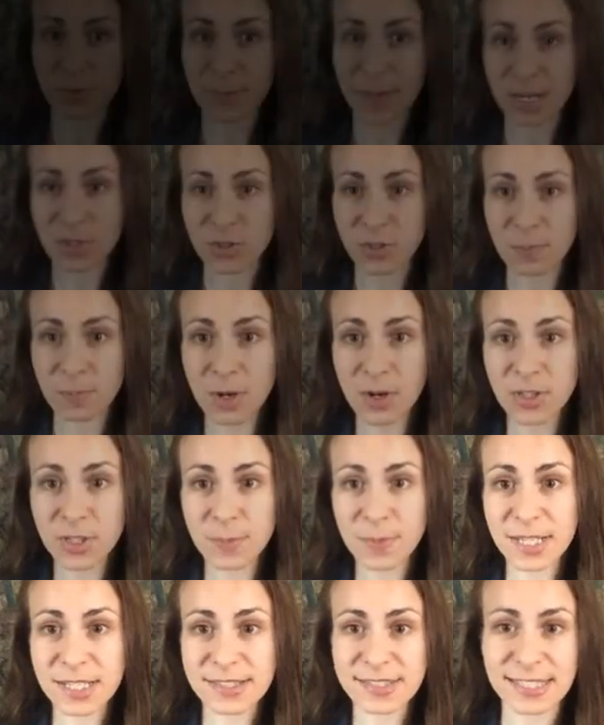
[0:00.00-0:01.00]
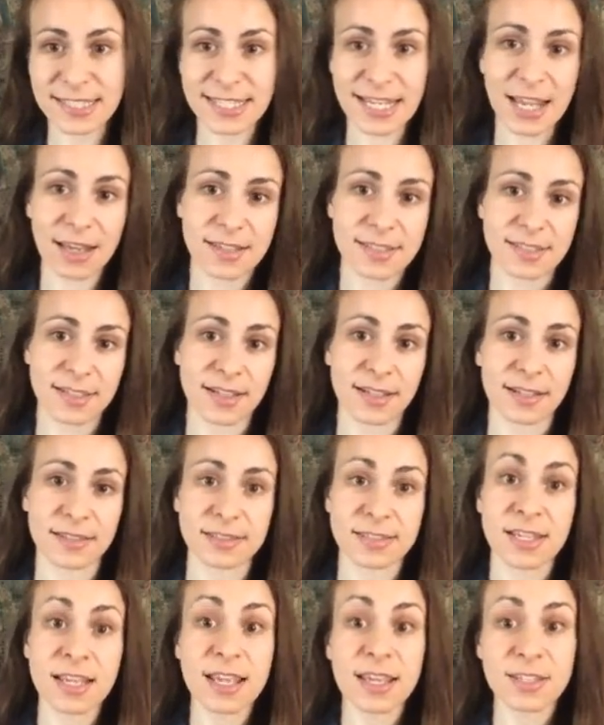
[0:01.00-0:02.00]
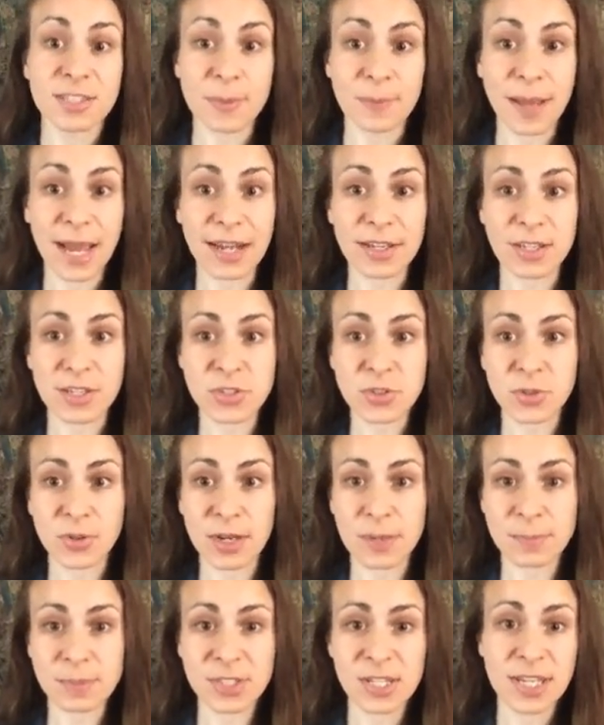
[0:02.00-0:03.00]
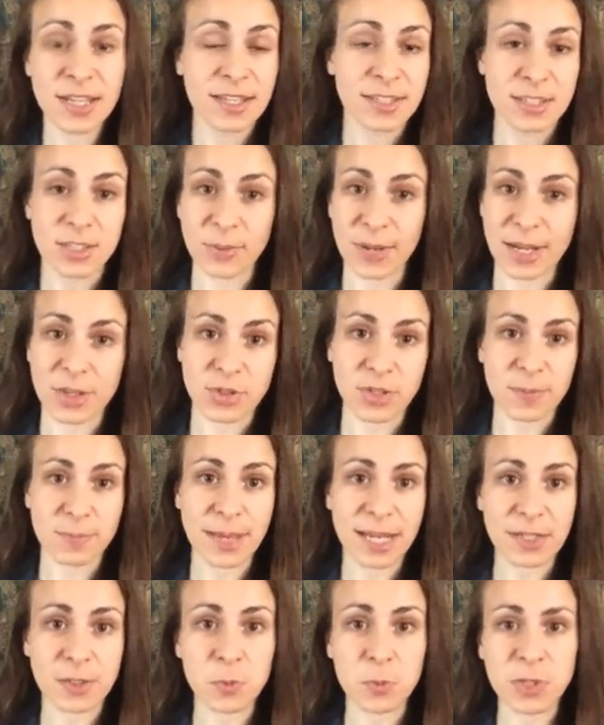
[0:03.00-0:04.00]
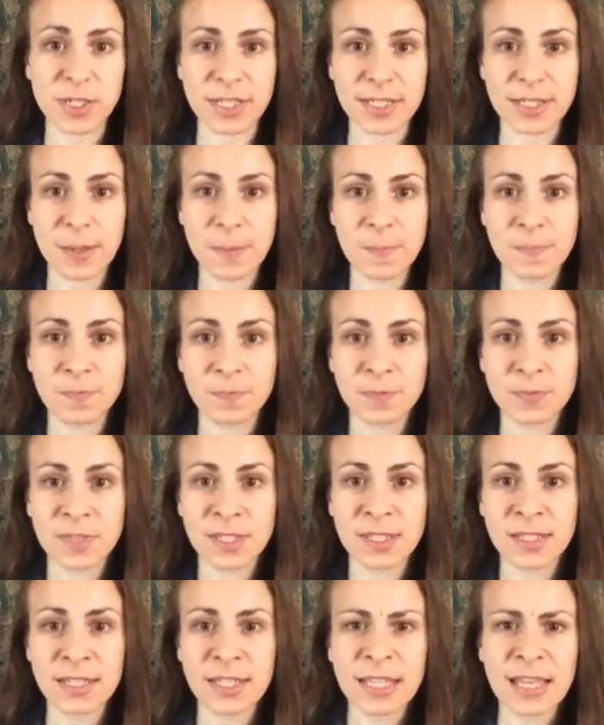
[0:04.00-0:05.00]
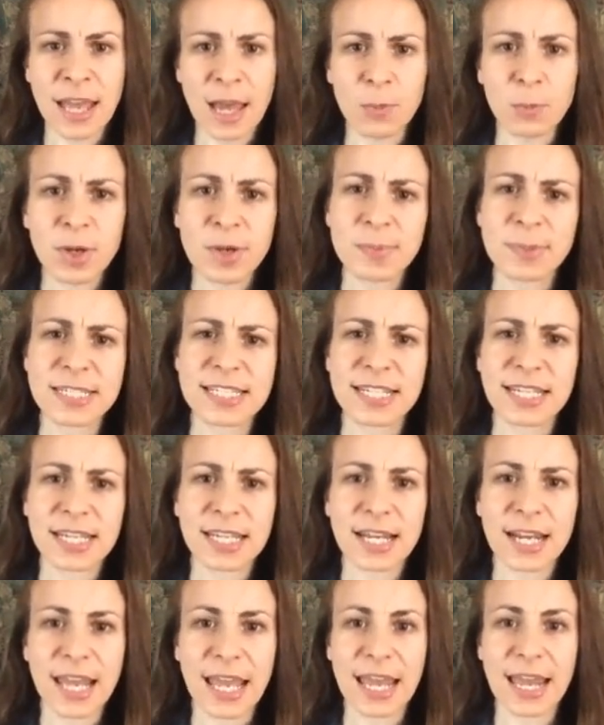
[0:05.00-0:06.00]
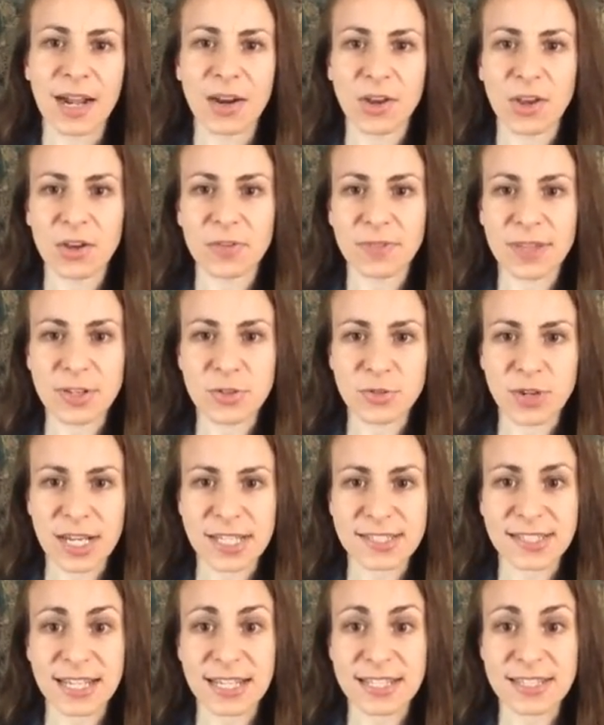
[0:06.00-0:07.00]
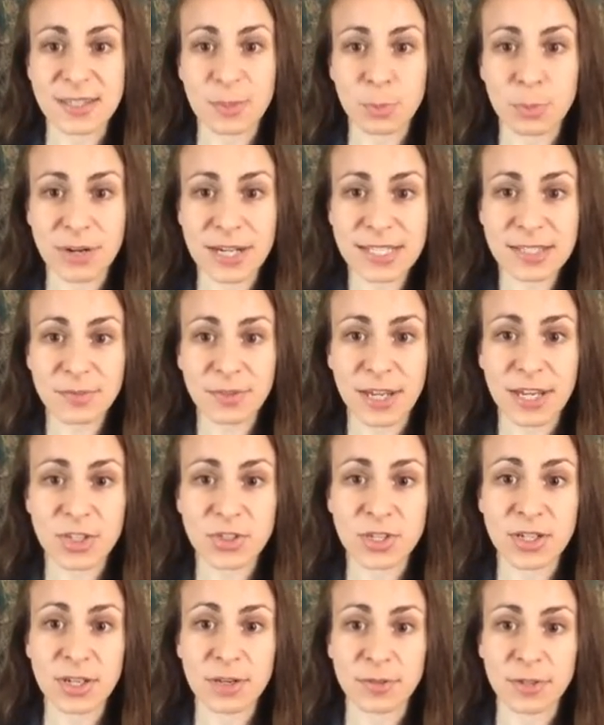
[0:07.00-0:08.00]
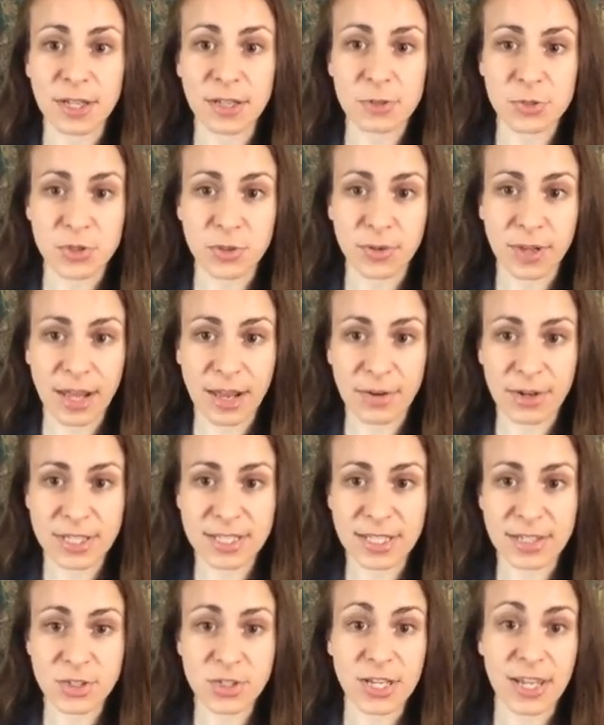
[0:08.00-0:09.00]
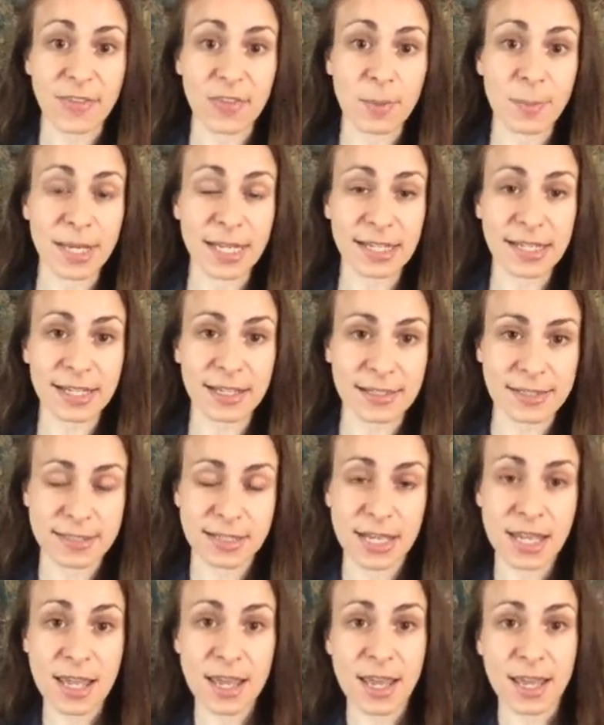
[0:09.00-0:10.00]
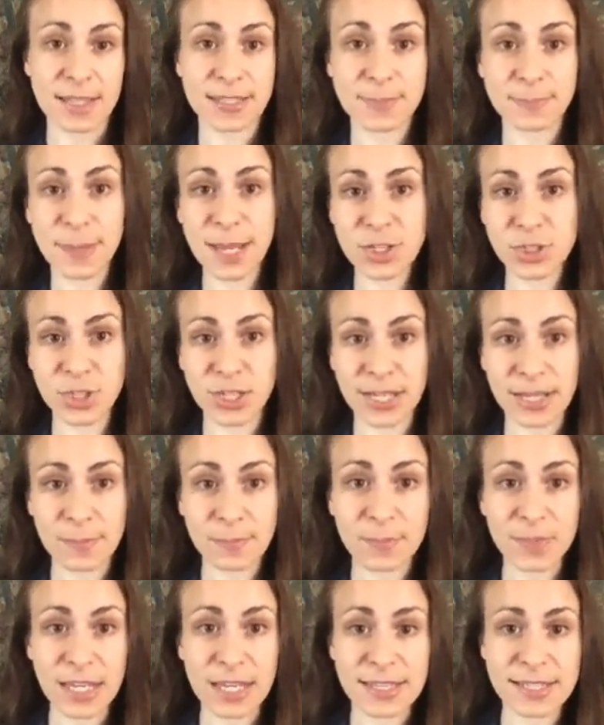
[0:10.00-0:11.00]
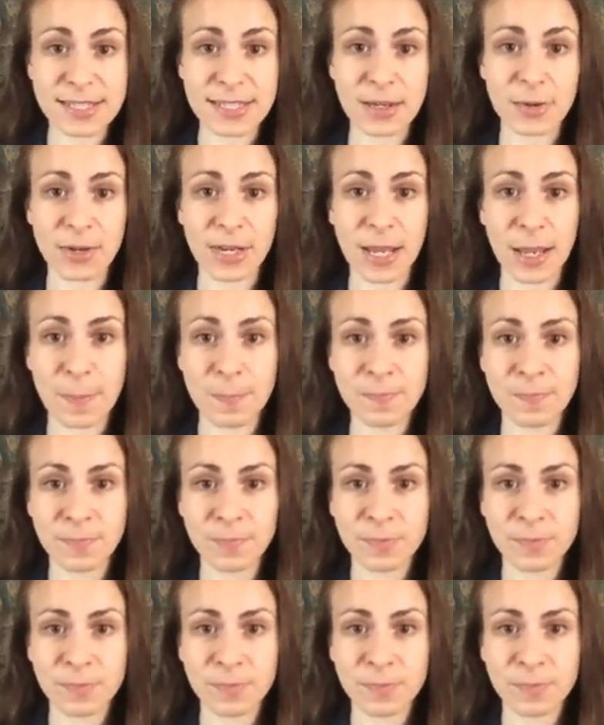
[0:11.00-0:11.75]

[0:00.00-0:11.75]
from ancient monuments to textiles to manuscripts to ancient metalwork. And one particular area of interest is the preservation of cultural heritage in the Middle East, especially in Syria.